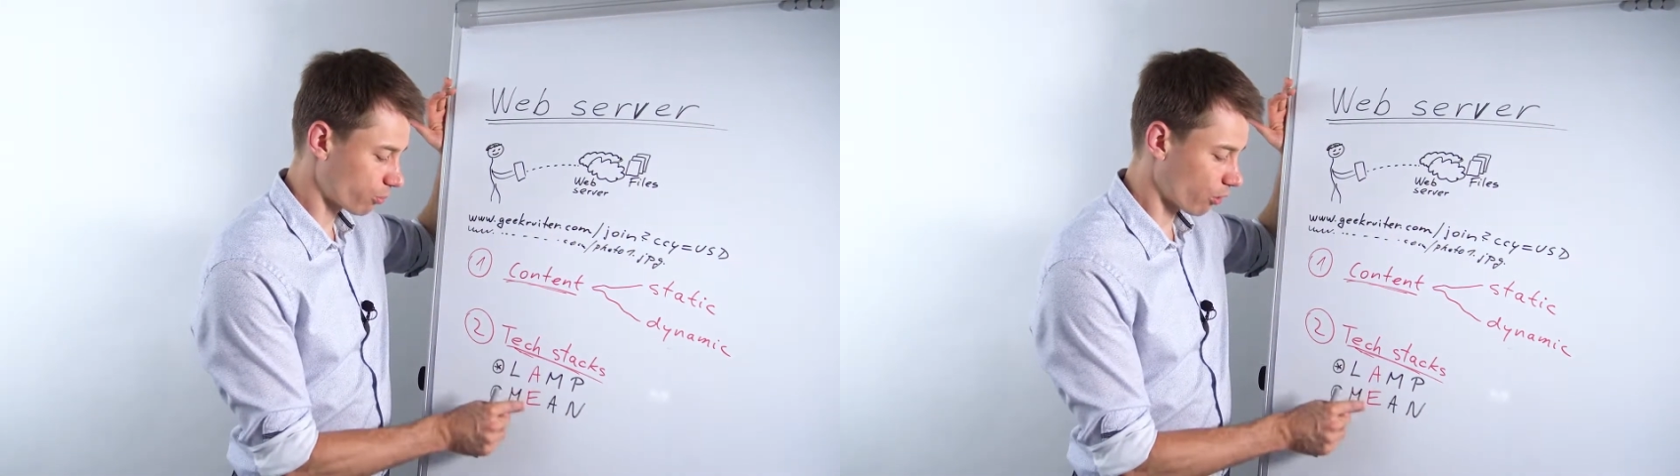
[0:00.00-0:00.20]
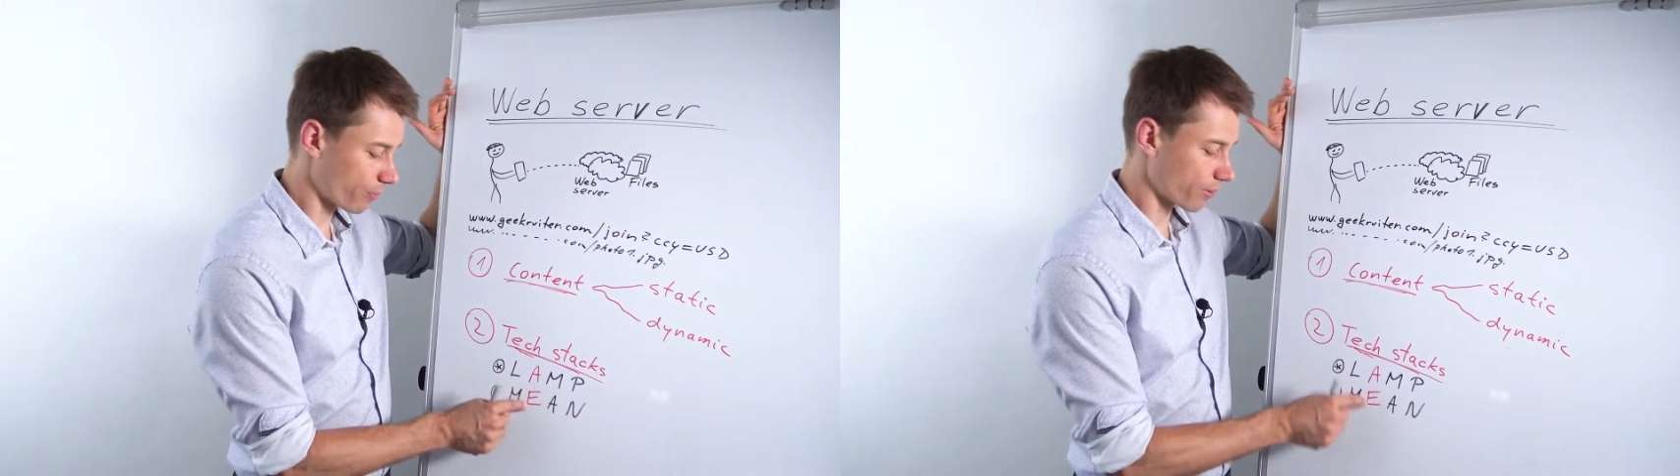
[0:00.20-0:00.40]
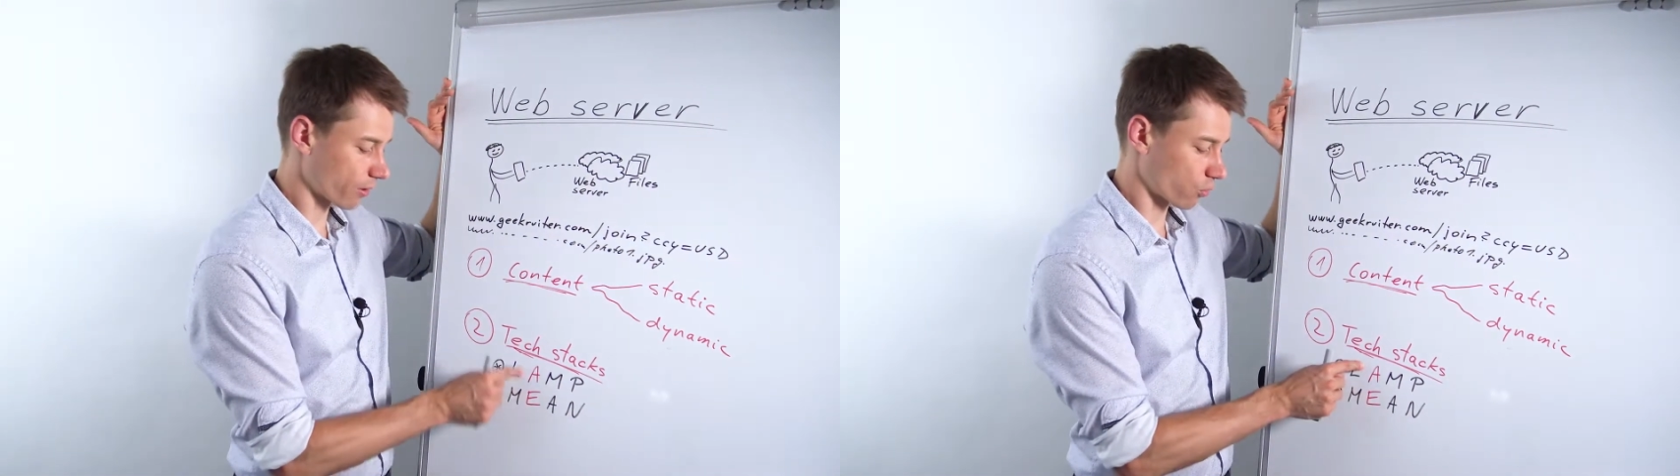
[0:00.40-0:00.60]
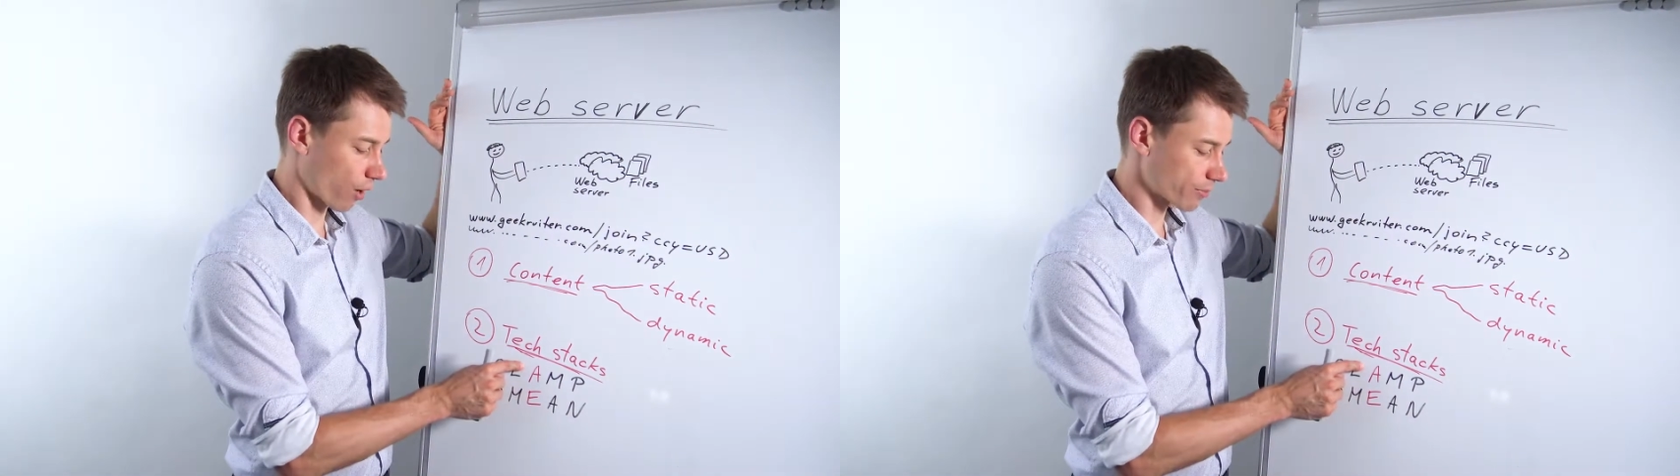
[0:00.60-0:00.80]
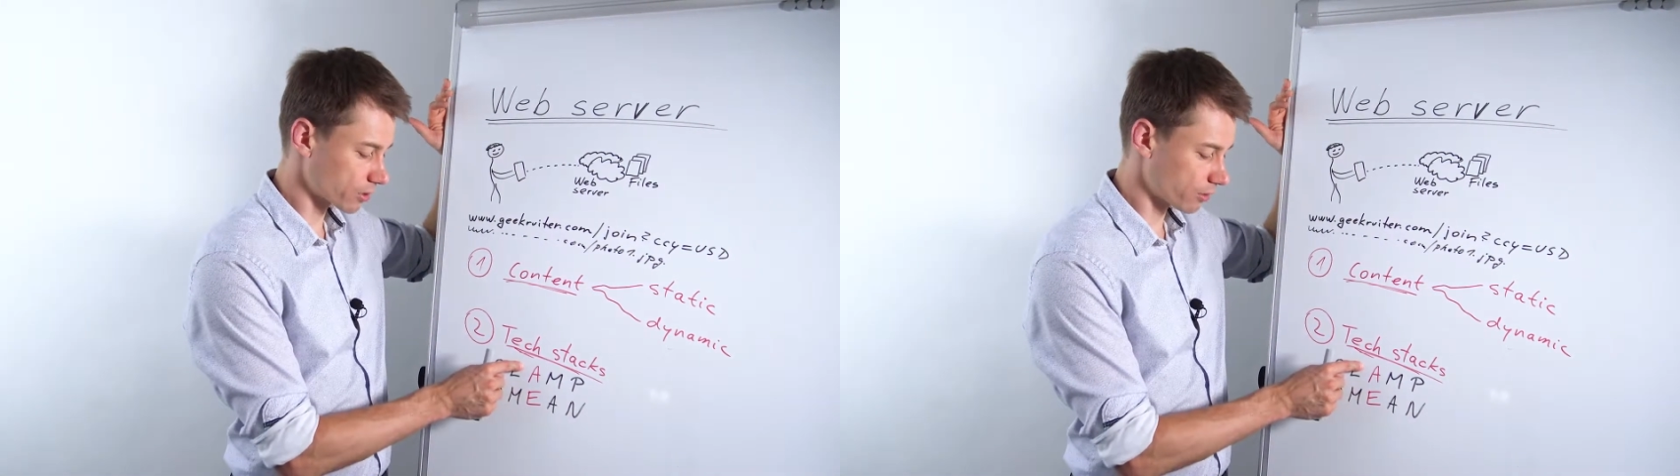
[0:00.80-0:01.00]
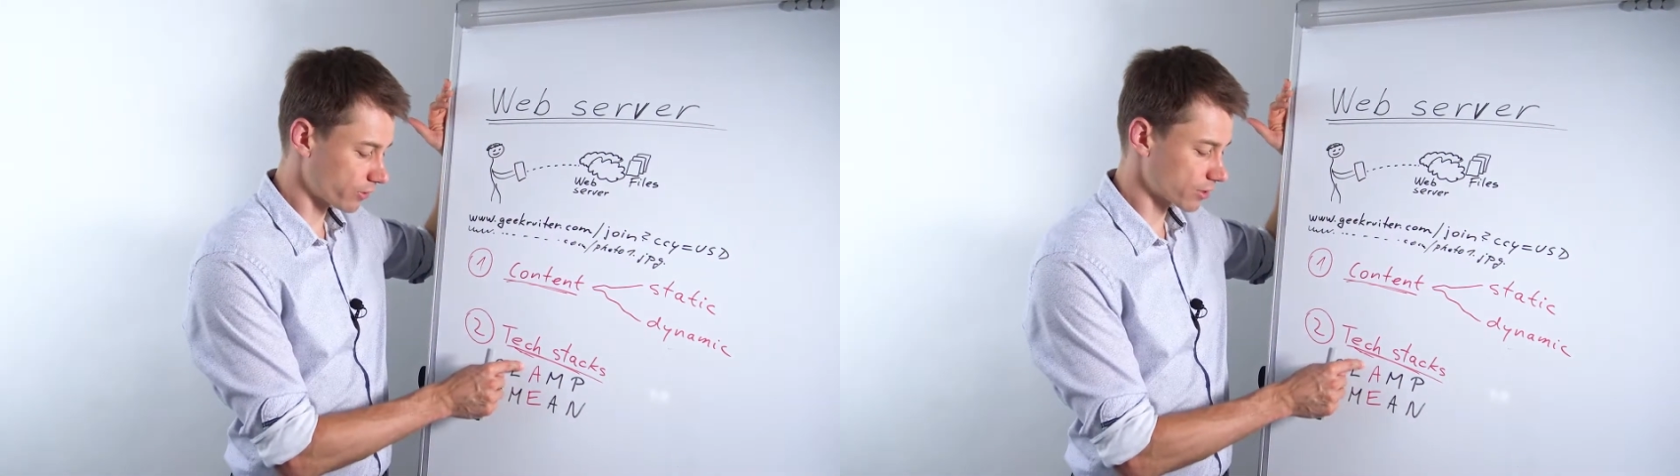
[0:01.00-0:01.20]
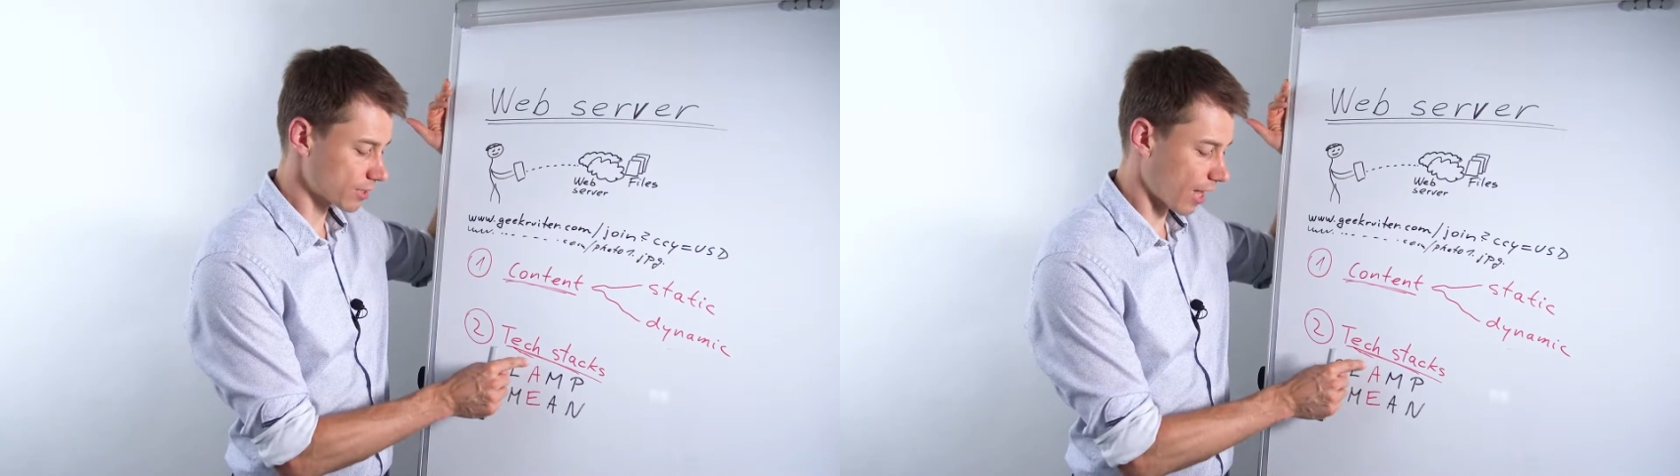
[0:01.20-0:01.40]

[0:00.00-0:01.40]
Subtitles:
popular web servers,